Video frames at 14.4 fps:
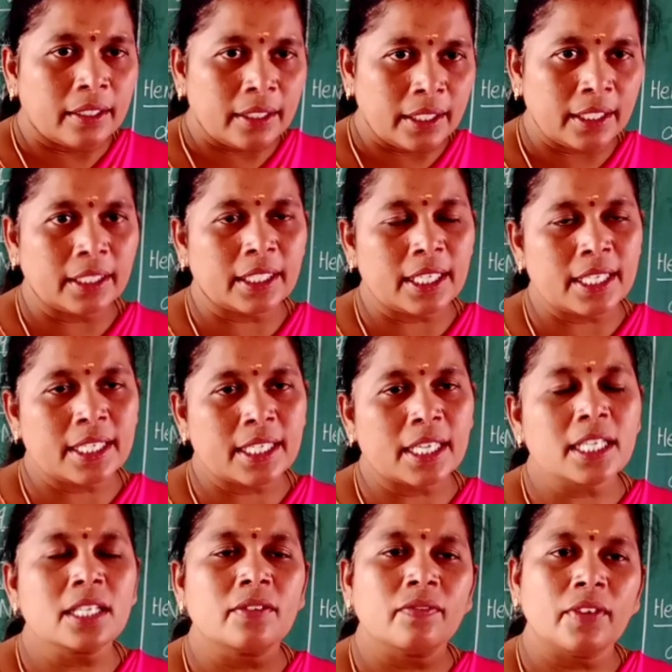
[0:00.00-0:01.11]

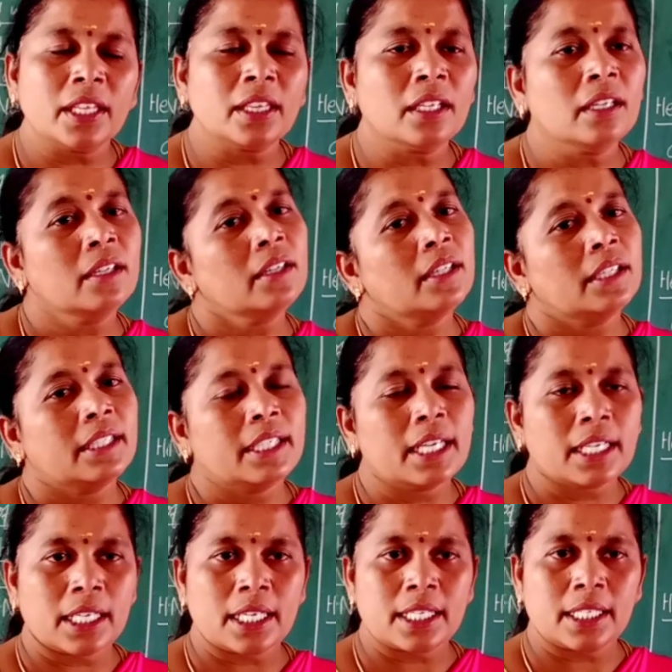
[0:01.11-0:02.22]
increases with
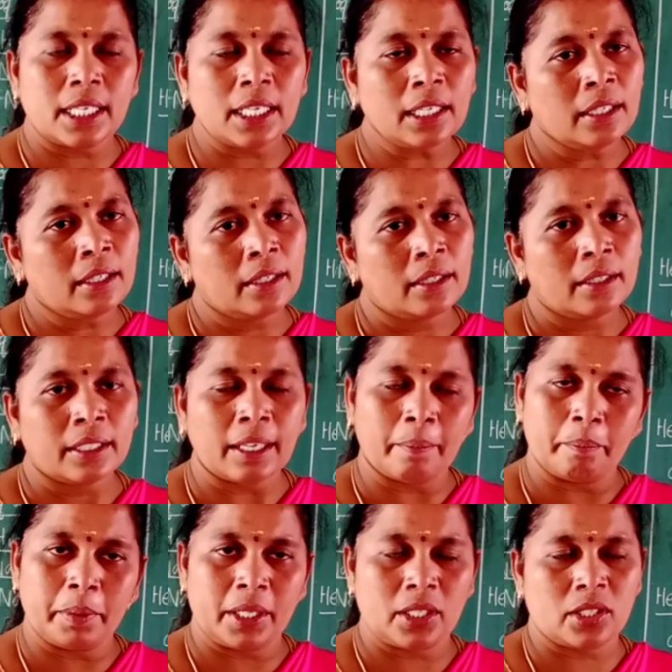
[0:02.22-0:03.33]
decreasing
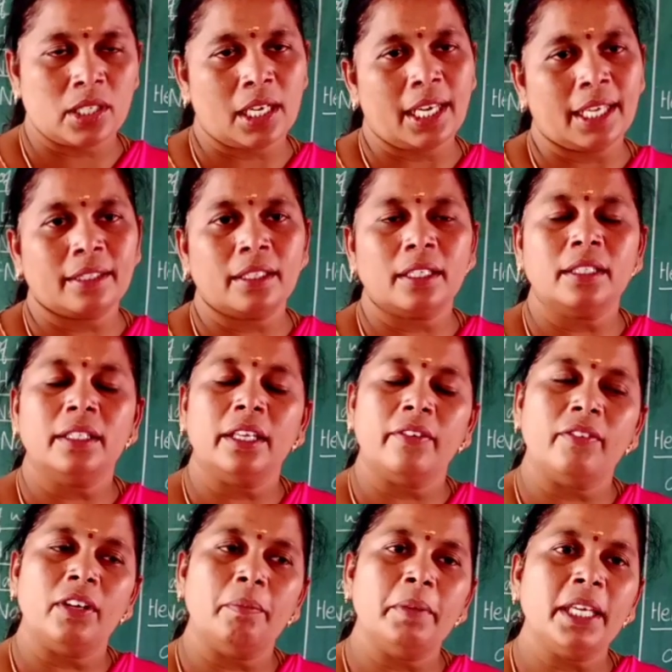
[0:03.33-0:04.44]
temperature. Like that they
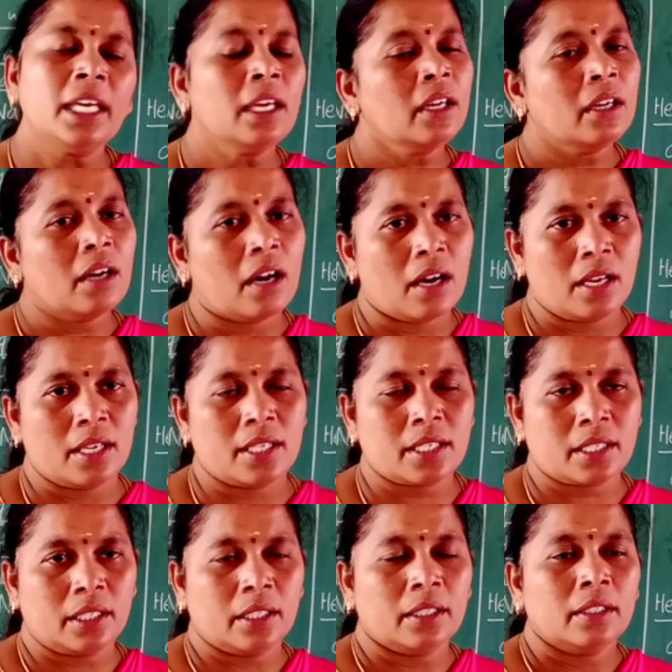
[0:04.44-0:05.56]
will be
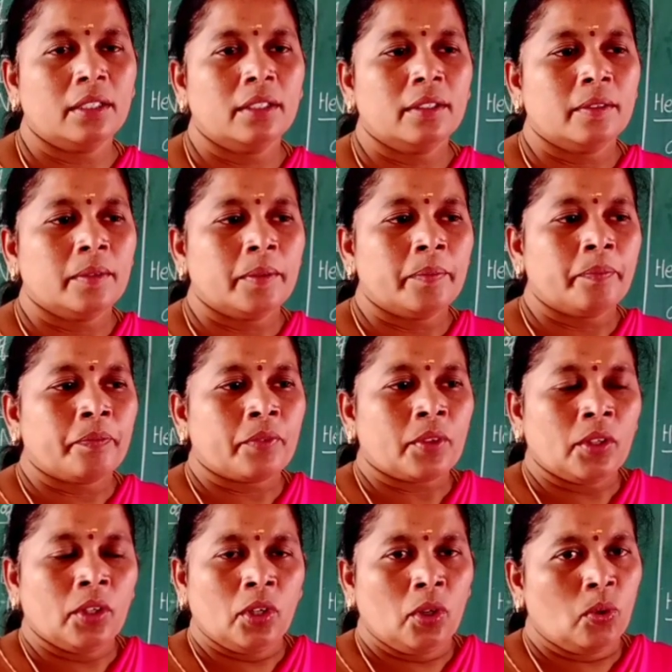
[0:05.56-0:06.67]
asked.
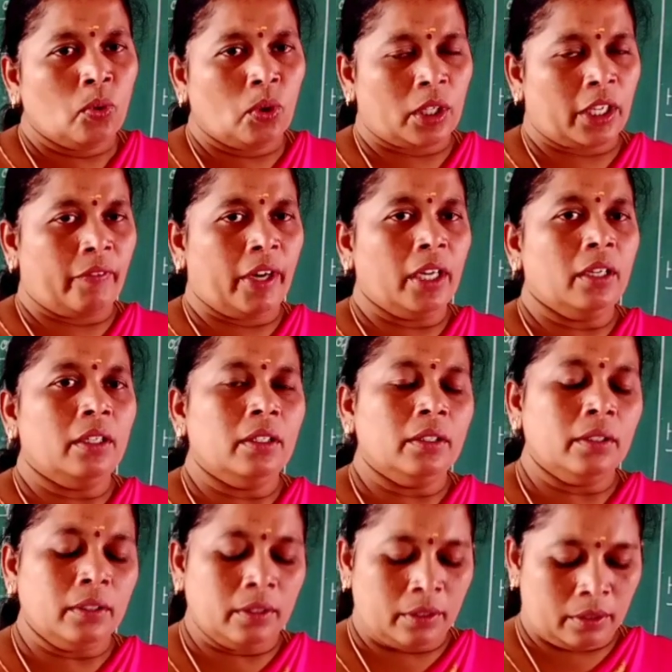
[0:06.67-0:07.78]
Okay,
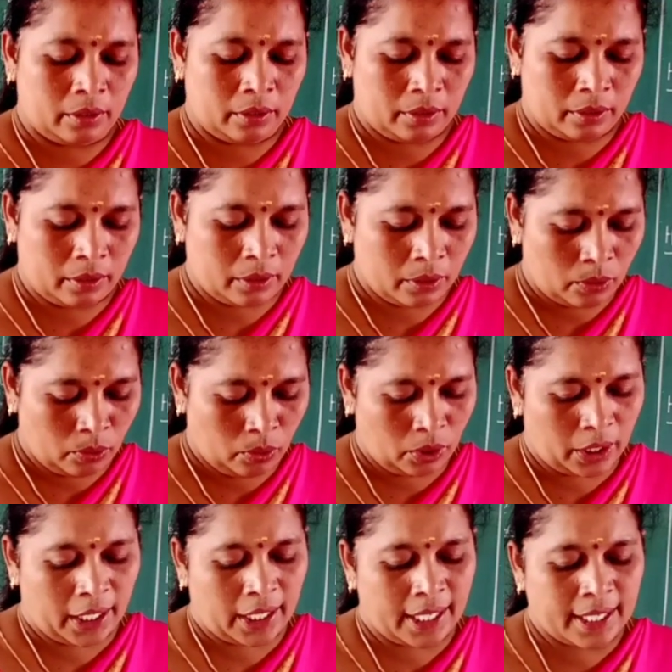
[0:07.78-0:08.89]

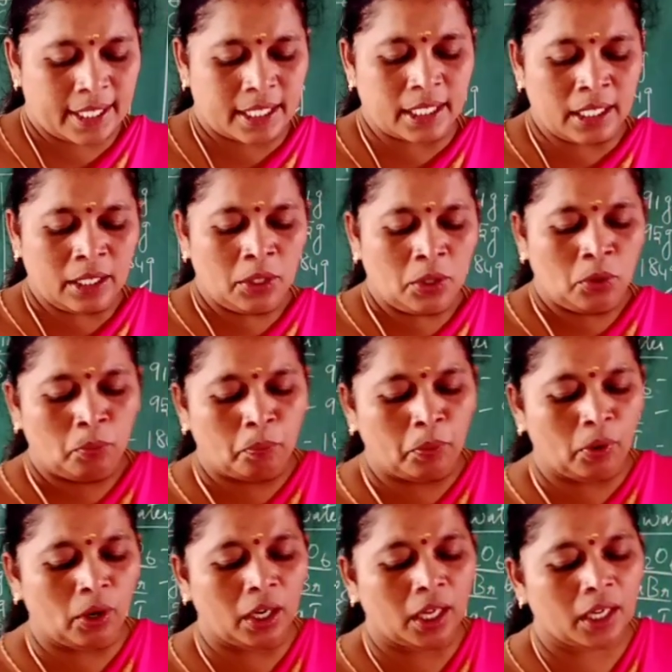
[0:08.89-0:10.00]
Okay, next
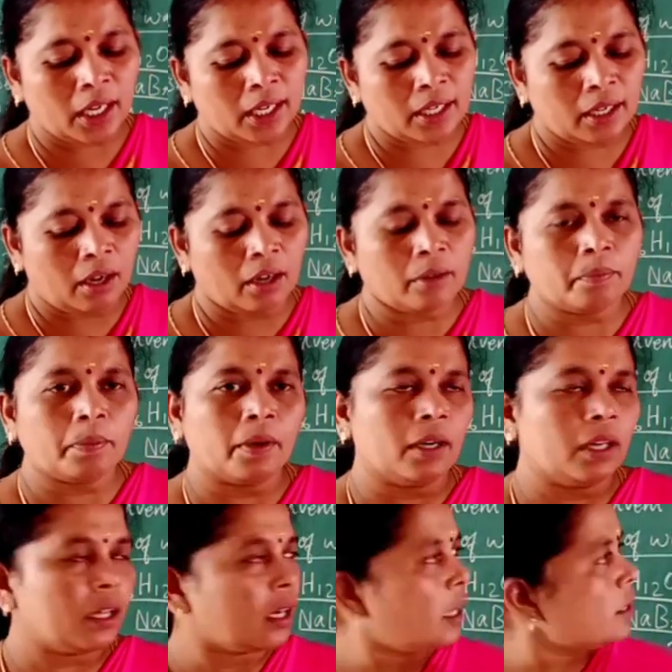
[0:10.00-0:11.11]
polar and
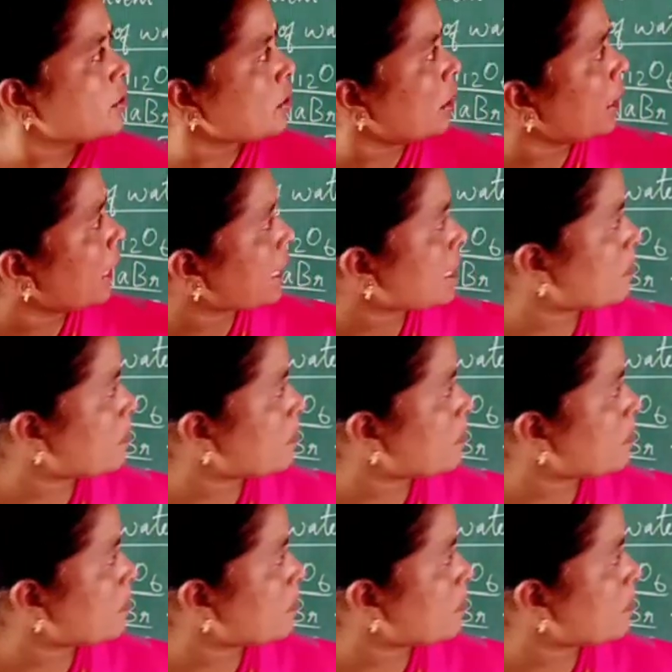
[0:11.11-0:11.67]
non-polar also I